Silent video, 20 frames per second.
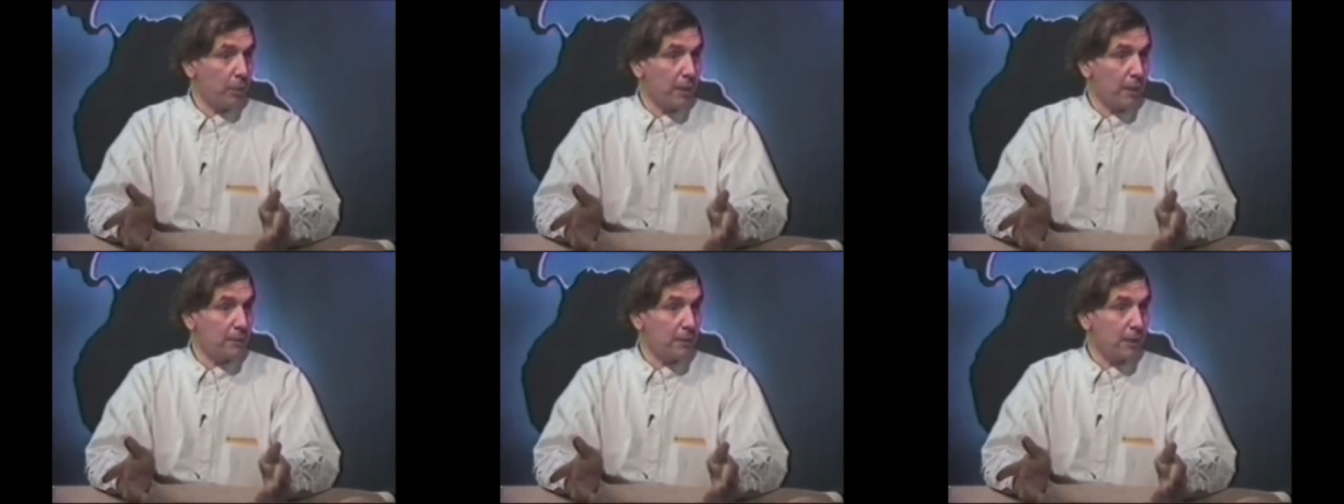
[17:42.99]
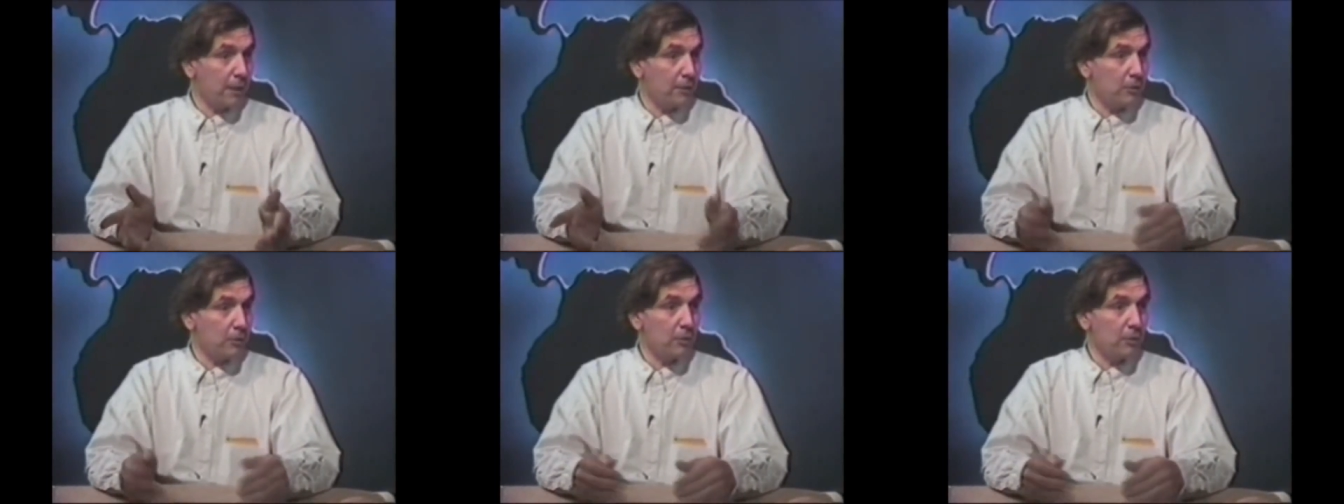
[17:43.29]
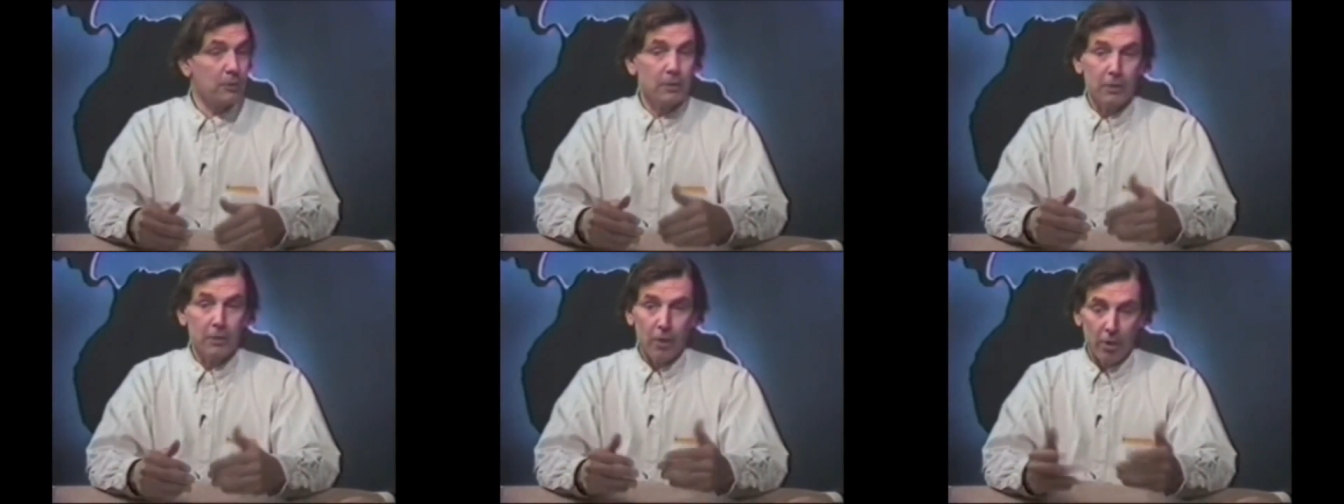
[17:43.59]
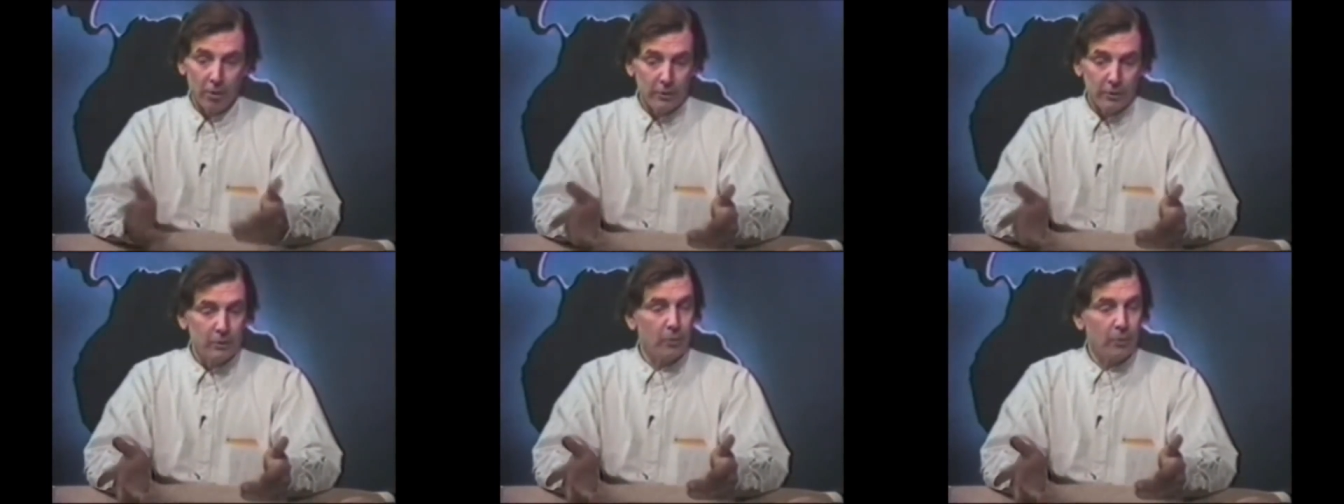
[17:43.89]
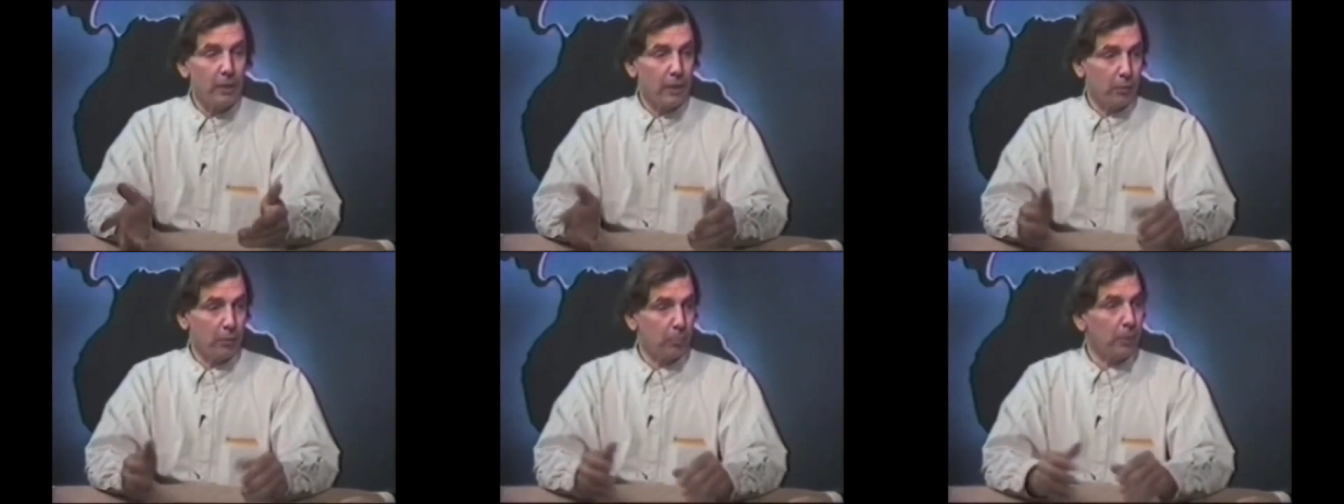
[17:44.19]
plantations and
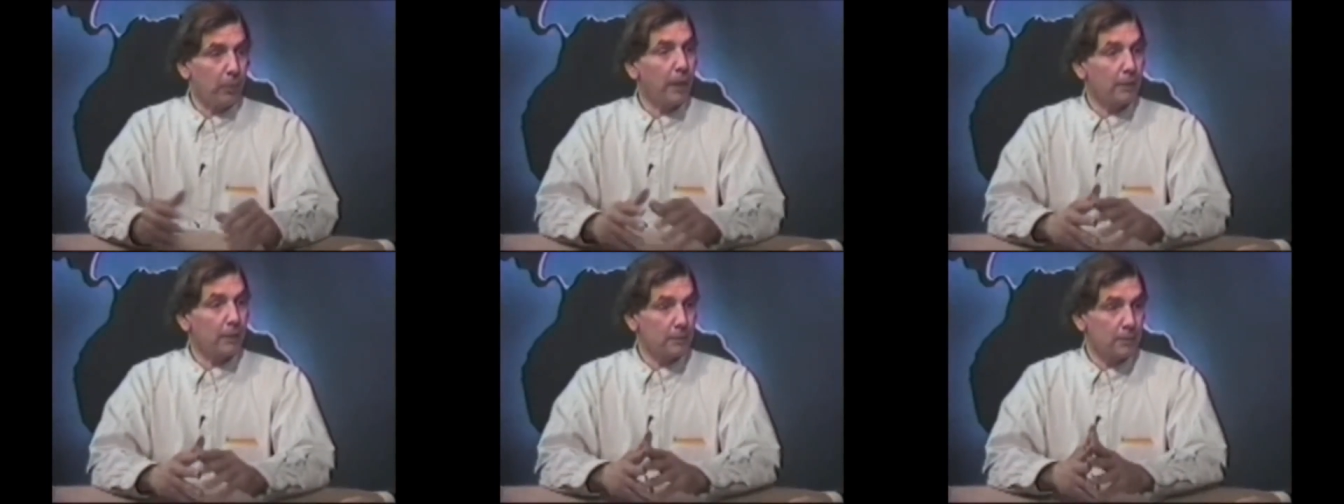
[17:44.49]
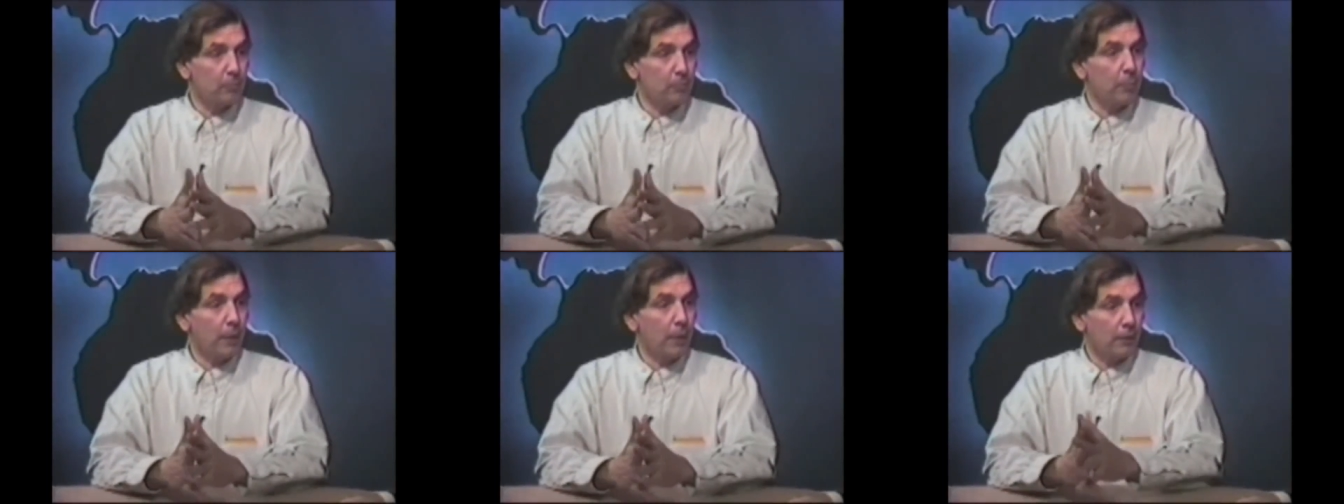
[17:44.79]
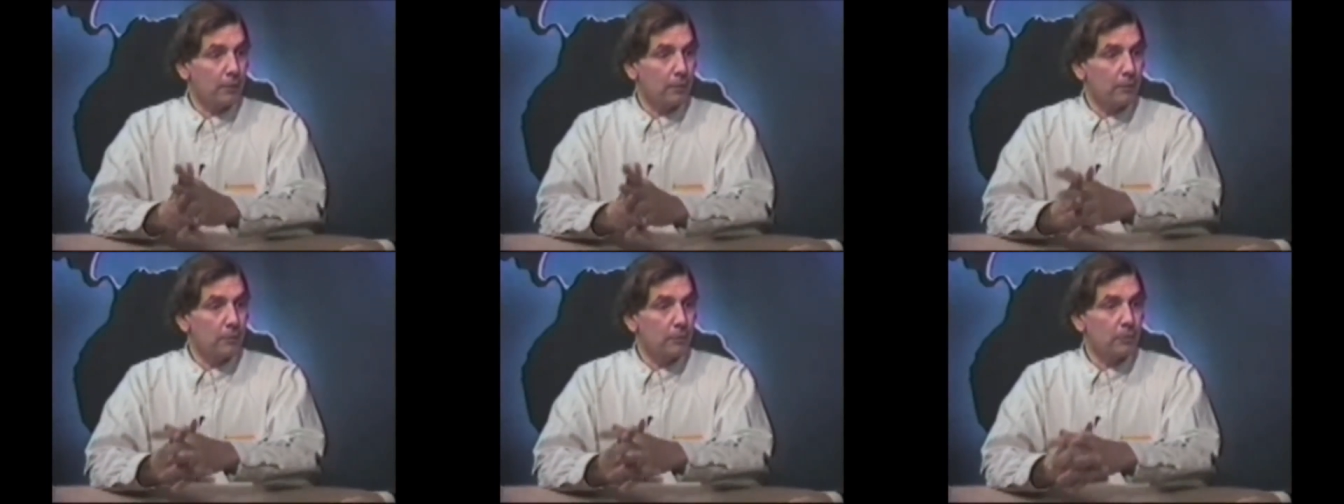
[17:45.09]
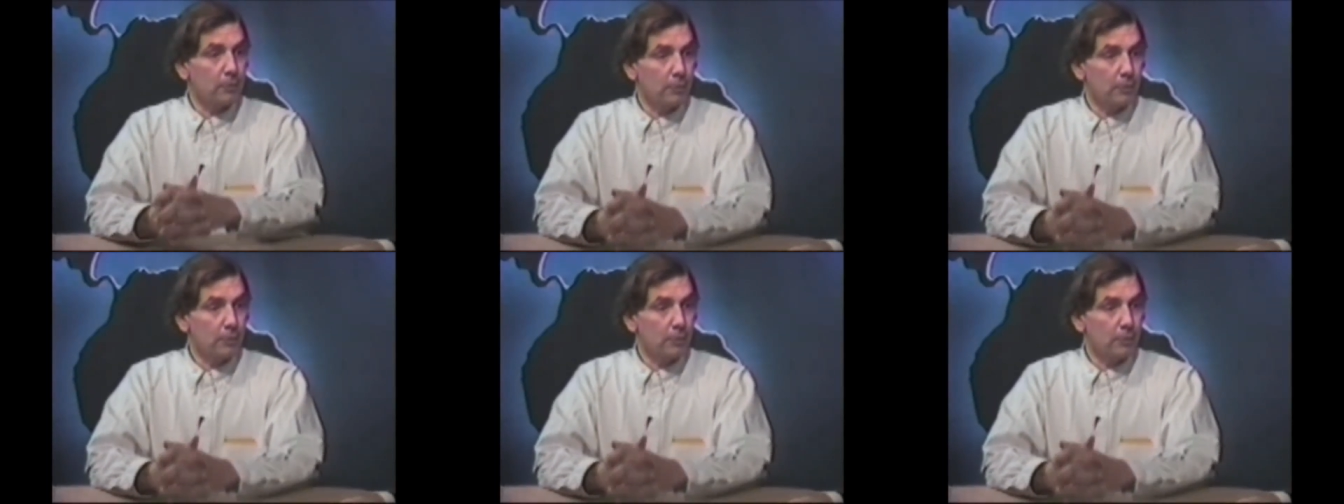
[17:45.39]
also held blacks in bondage.